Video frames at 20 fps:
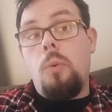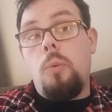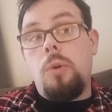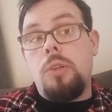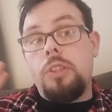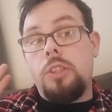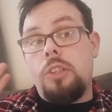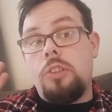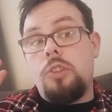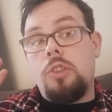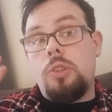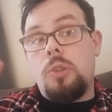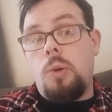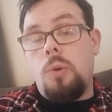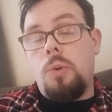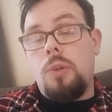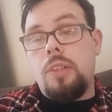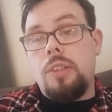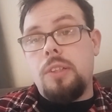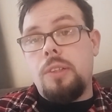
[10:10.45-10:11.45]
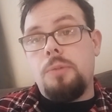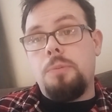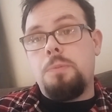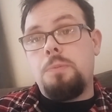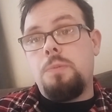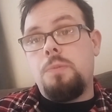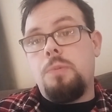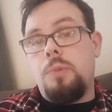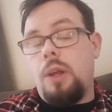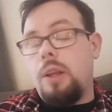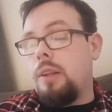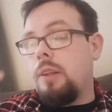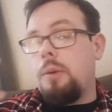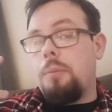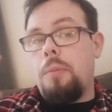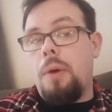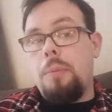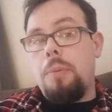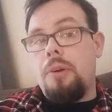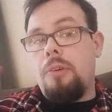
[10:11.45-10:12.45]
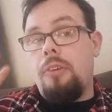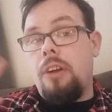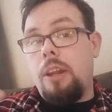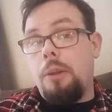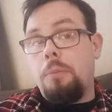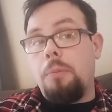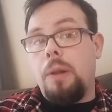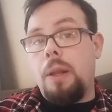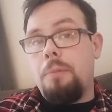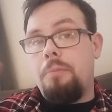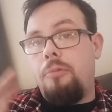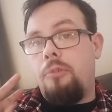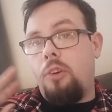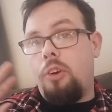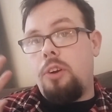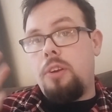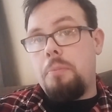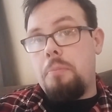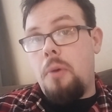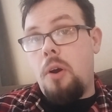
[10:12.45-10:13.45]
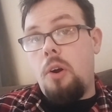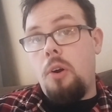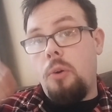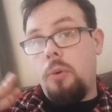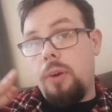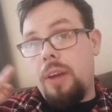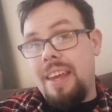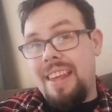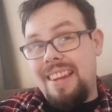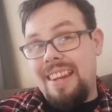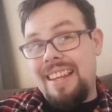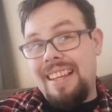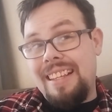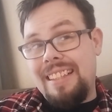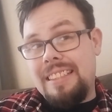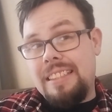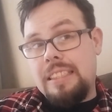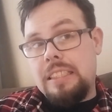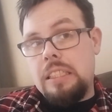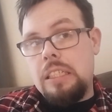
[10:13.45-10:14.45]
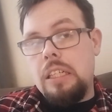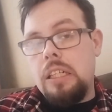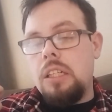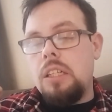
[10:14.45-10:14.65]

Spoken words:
which I'll throw there might be a random clip for tomorrow in this